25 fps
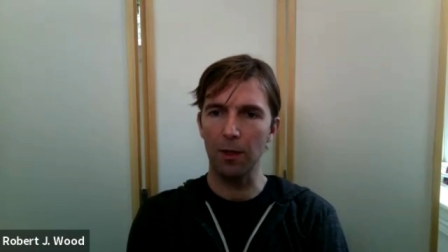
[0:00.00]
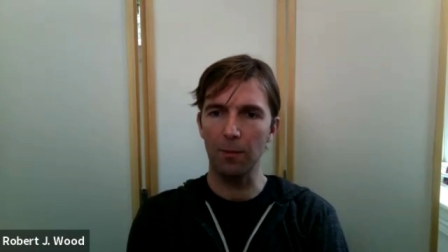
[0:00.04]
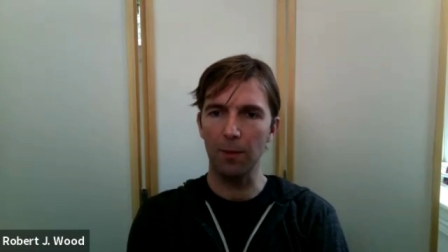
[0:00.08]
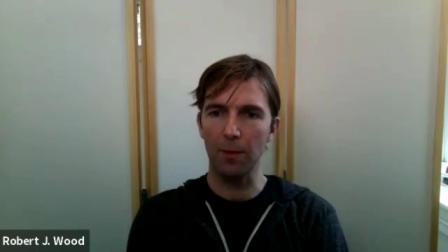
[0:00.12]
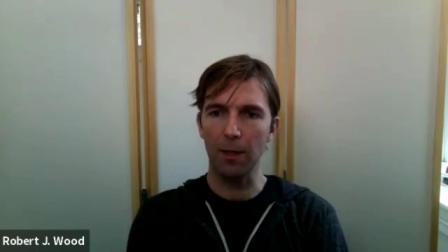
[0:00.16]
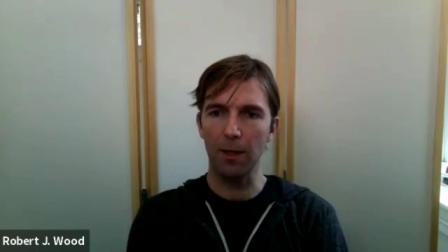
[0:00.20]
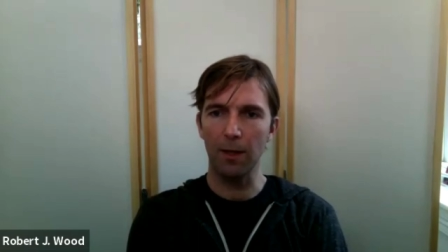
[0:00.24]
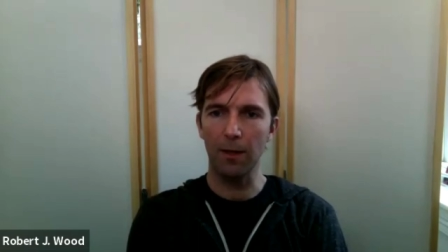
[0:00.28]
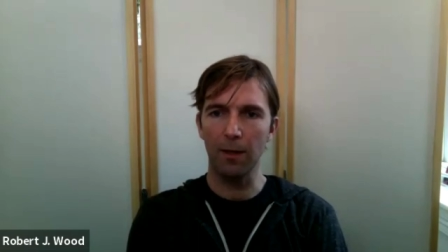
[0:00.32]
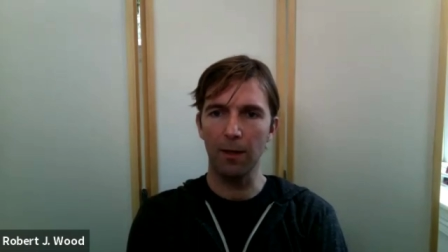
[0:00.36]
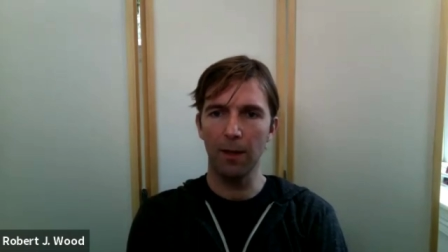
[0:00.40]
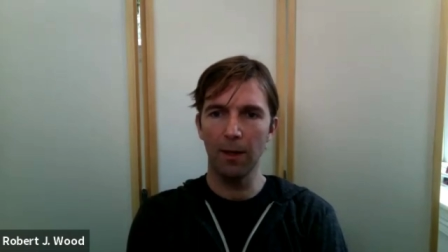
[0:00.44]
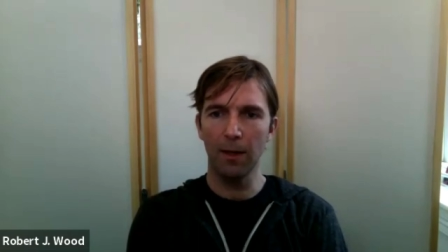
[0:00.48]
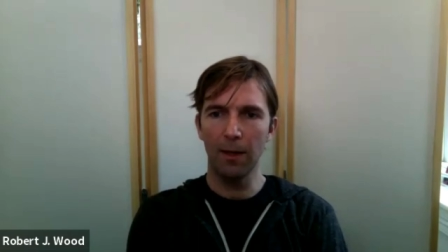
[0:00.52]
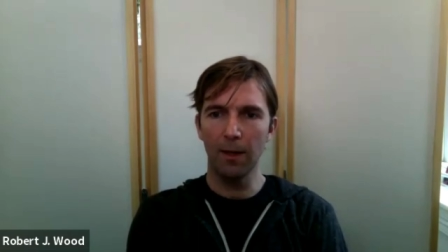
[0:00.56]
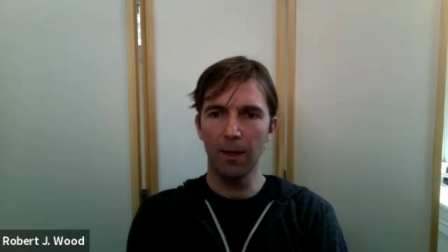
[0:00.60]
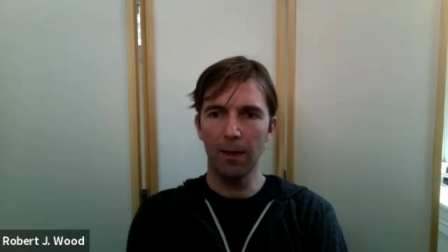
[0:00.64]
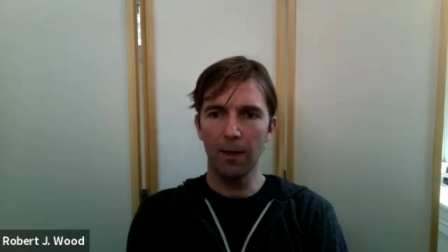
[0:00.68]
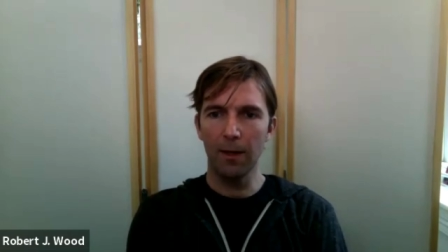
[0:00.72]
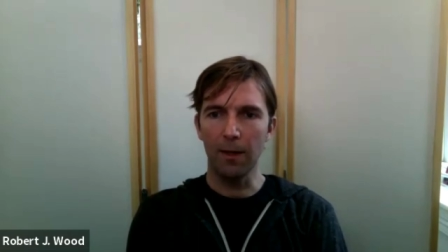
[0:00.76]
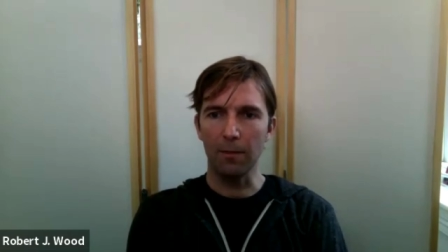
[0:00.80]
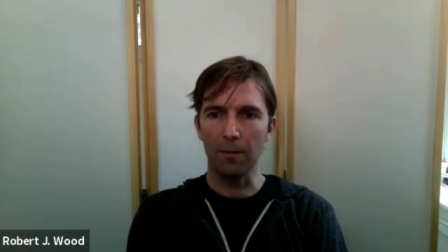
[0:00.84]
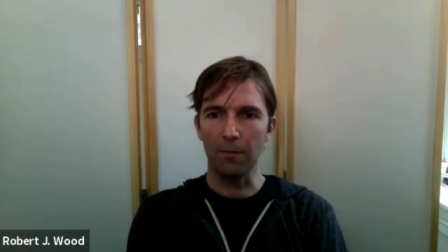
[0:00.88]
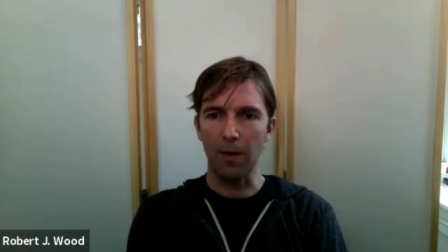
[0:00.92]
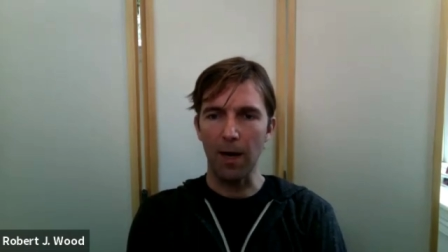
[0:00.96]
I mean, I,
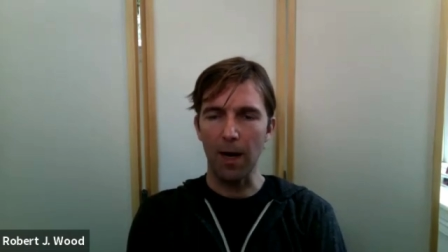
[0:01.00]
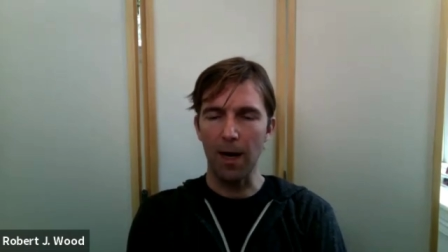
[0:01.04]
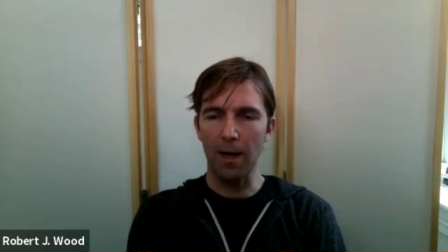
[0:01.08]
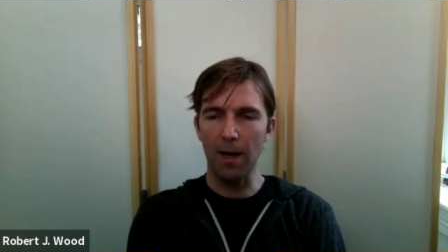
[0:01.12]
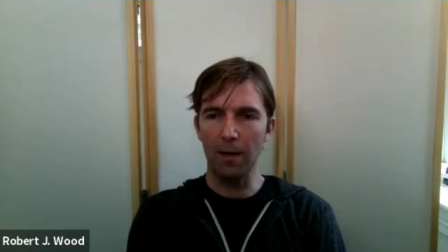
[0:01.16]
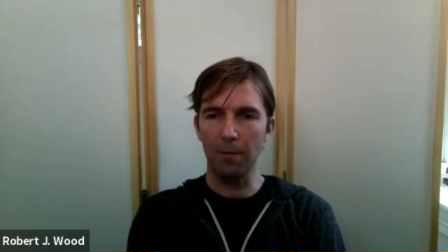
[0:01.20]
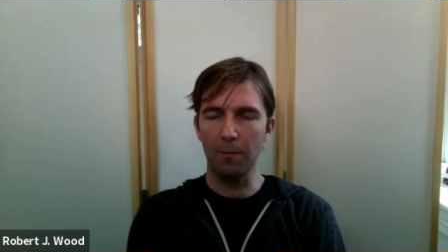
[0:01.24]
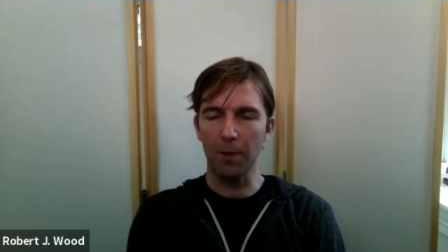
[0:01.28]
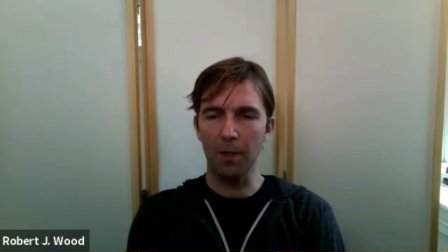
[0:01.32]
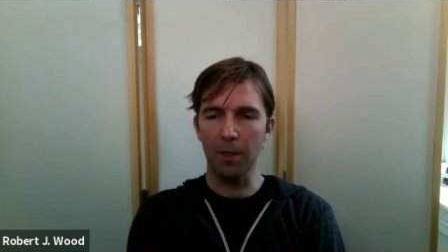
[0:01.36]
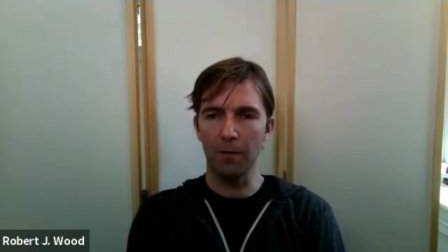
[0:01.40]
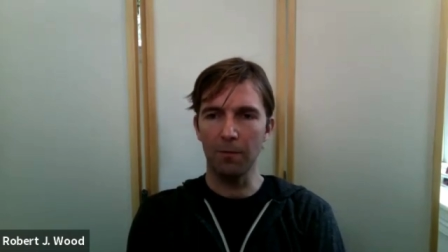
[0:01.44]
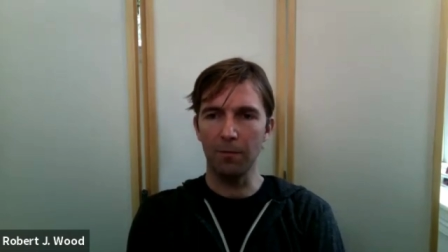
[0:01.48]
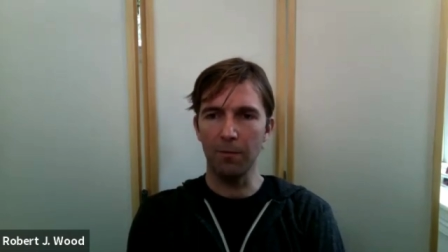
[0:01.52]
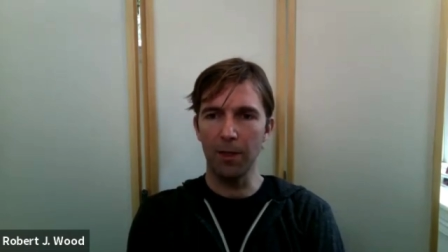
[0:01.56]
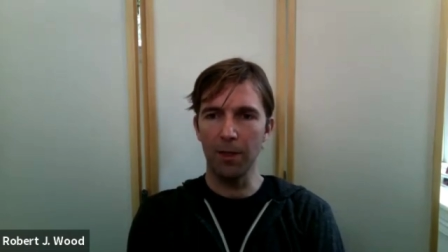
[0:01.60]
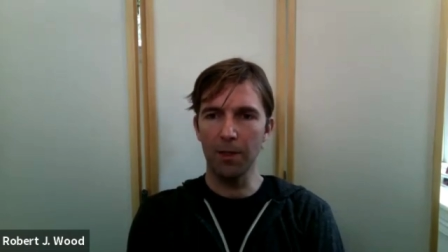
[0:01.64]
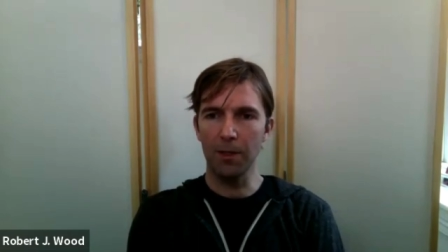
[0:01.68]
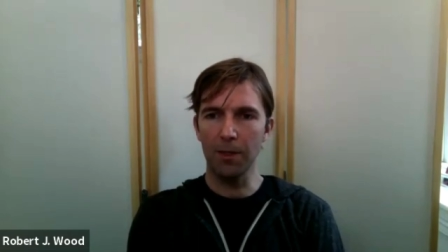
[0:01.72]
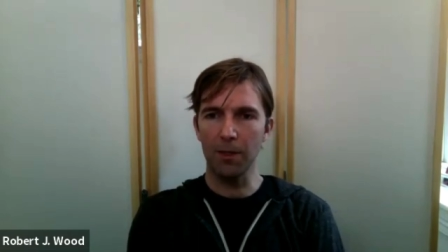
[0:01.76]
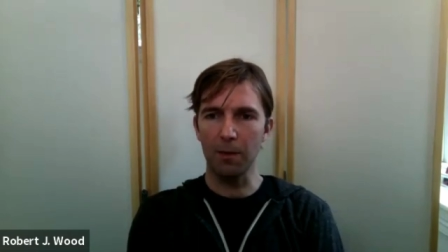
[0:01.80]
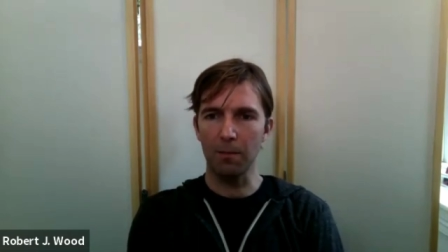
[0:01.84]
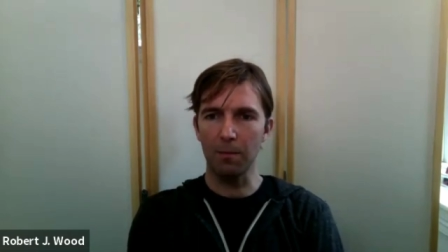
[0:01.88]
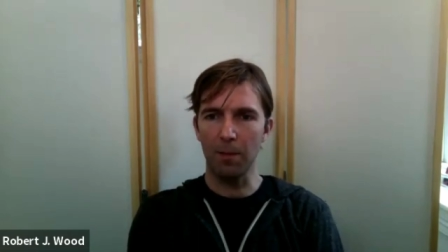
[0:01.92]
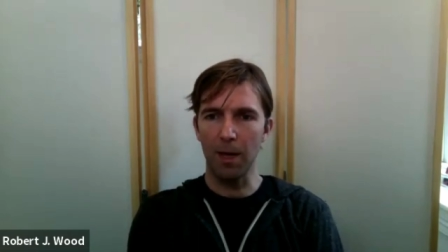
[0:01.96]
if I am
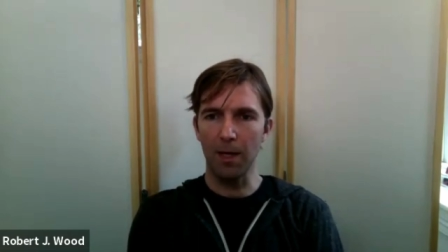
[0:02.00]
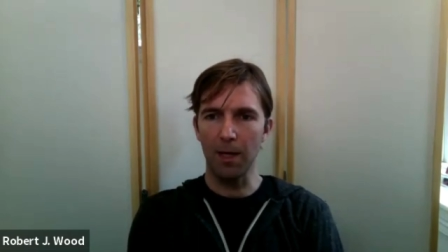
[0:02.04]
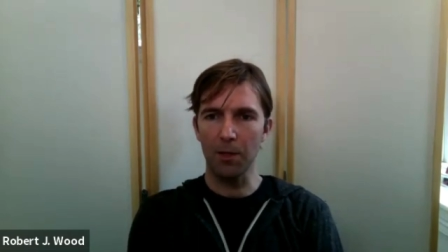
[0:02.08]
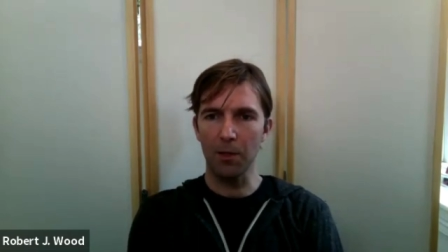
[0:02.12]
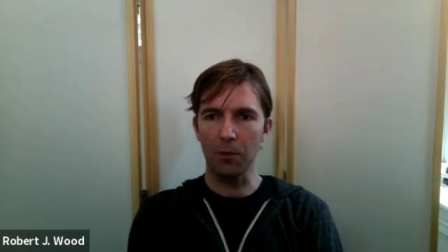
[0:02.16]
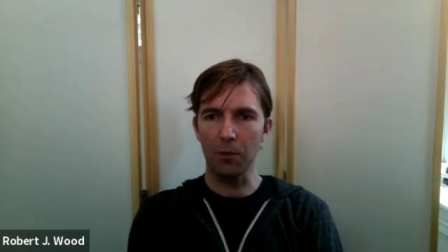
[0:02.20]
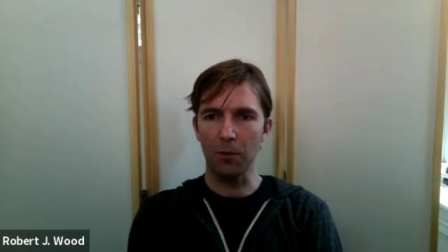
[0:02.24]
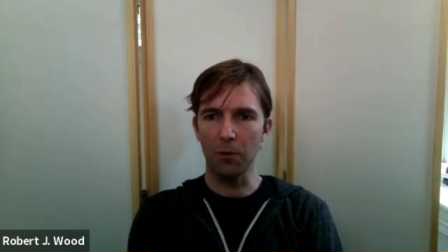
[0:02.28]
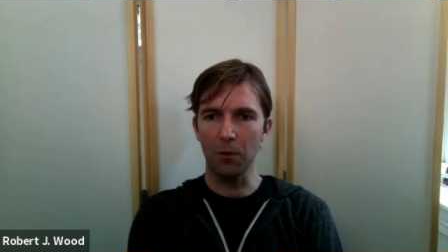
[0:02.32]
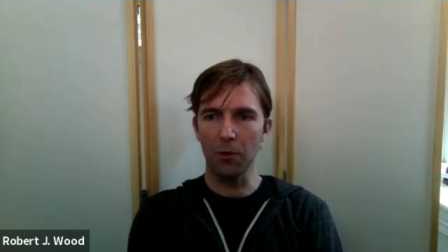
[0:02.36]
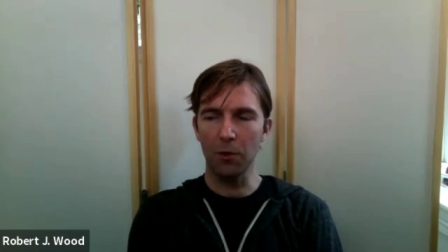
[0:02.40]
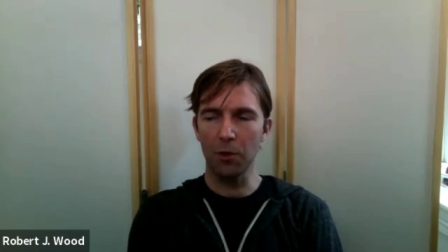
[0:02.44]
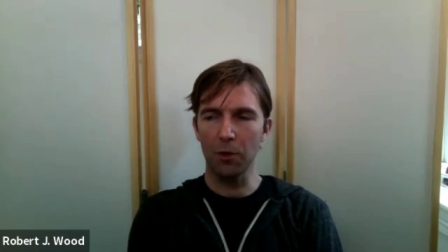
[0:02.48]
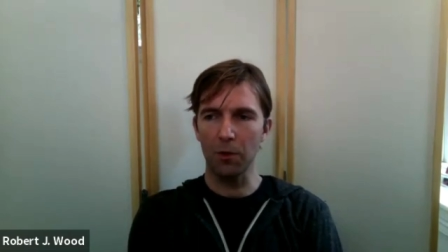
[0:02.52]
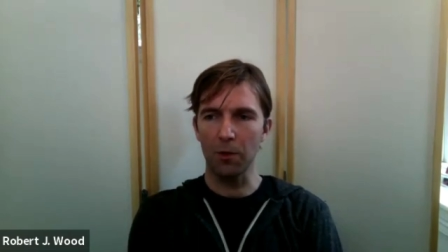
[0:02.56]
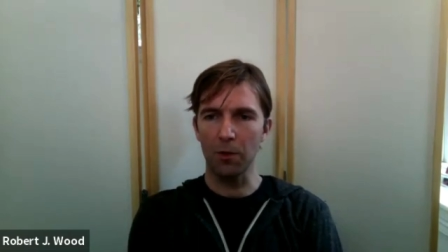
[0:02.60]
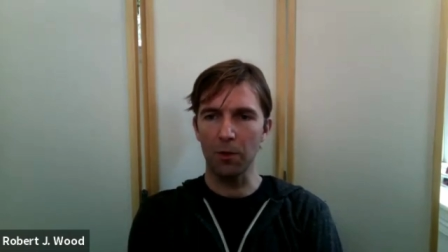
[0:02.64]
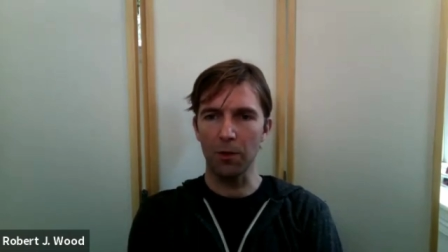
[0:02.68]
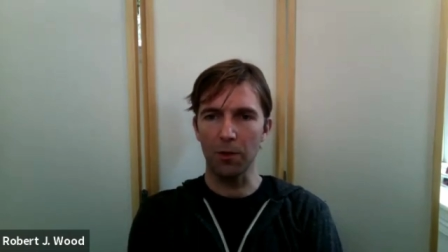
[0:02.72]
convinced that my solution